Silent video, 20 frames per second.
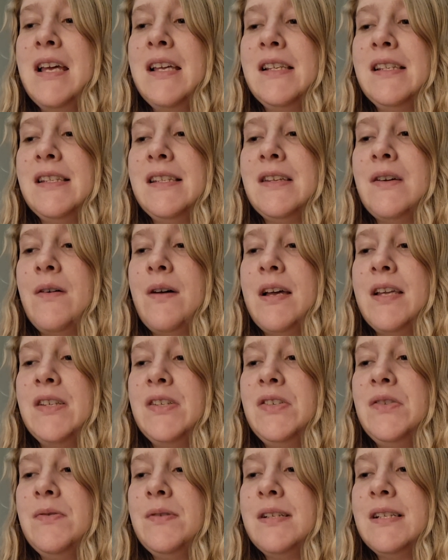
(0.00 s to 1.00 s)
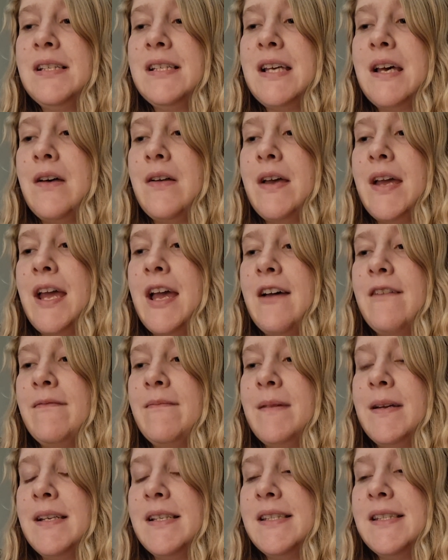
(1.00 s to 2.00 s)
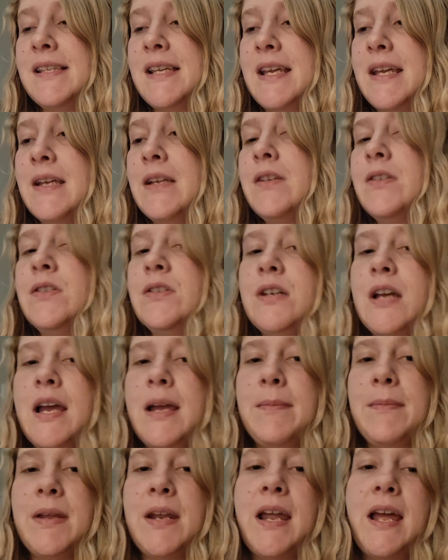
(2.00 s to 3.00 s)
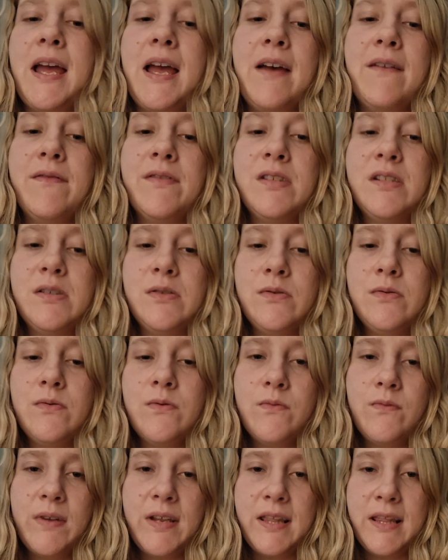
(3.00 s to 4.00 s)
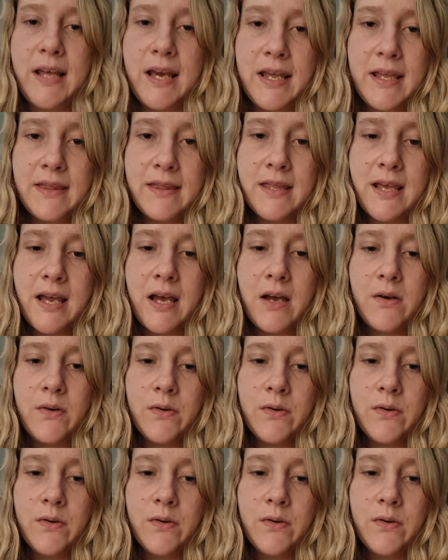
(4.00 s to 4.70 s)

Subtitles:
So as you can tell, I have my sage. I'm going to have to relight that.